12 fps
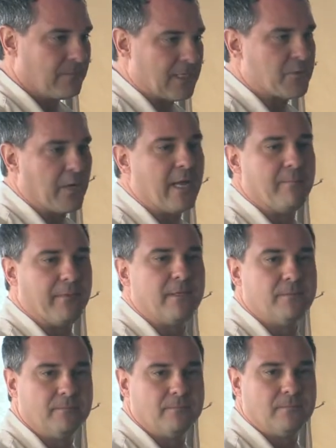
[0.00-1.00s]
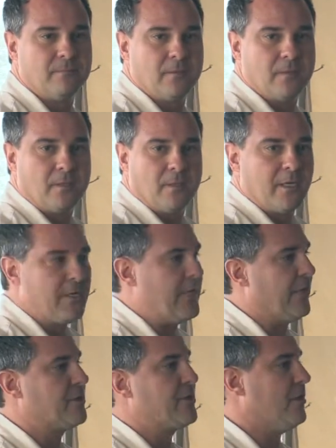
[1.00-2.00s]
That's what hit me.
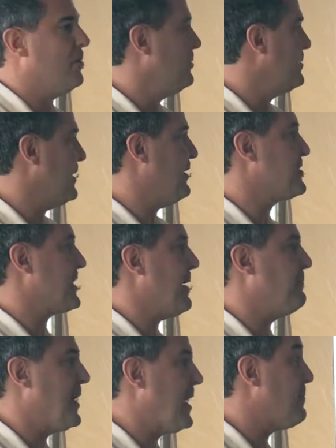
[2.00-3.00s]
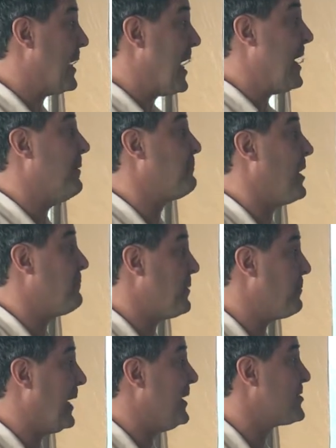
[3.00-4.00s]
Year 2, did the same thing, but I amped up
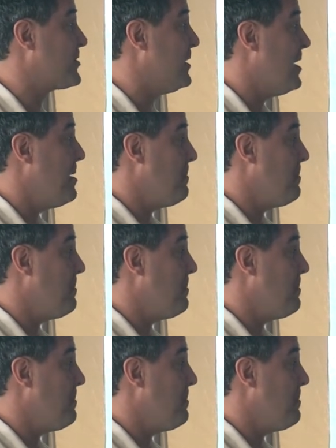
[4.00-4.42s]
the pace.